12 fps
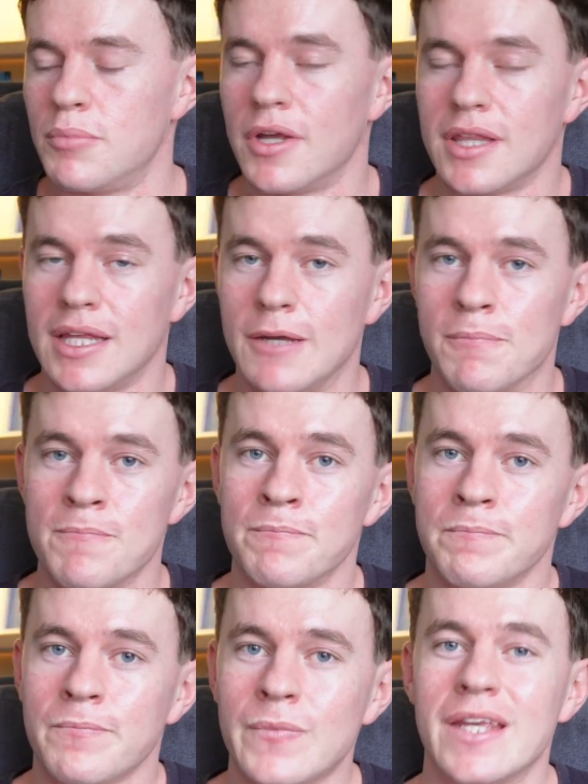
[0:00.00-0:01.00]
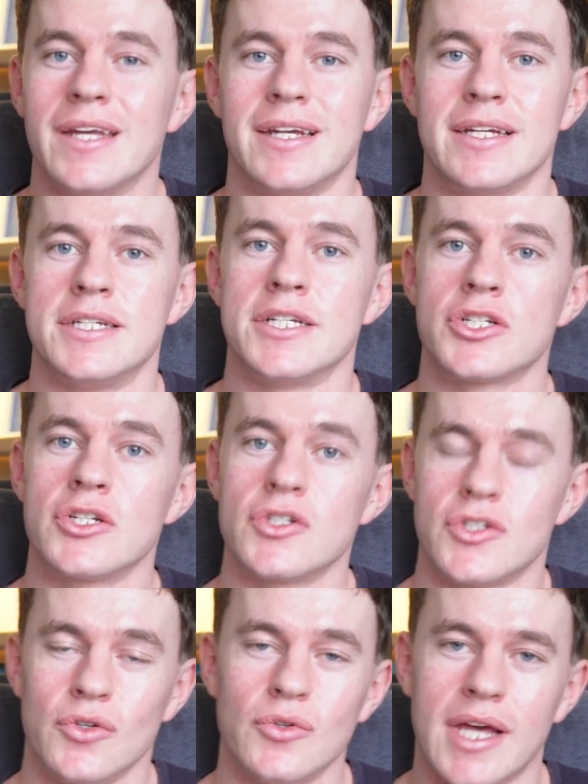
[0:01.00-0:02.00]
But the condition
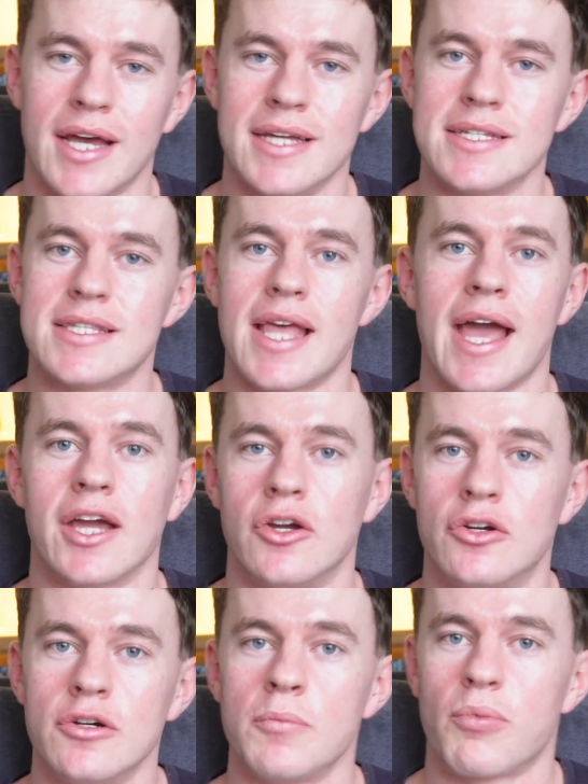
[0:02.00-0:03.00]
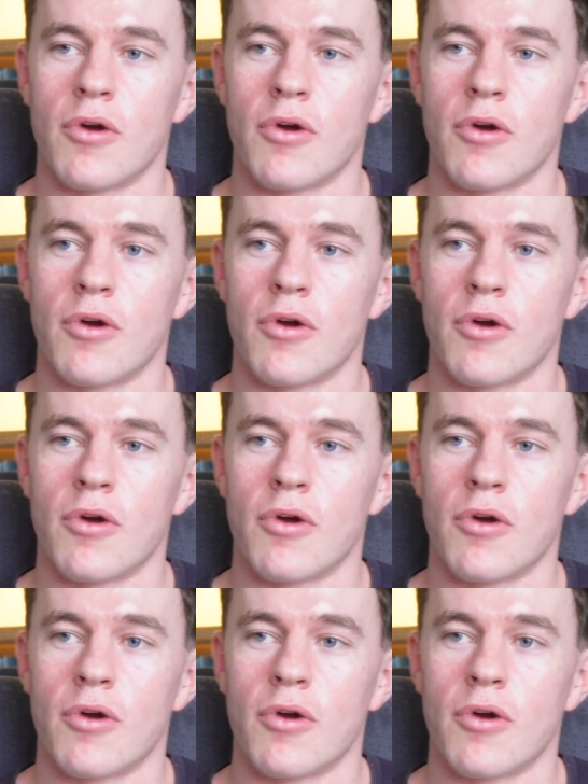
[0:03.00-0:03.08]
to that is that good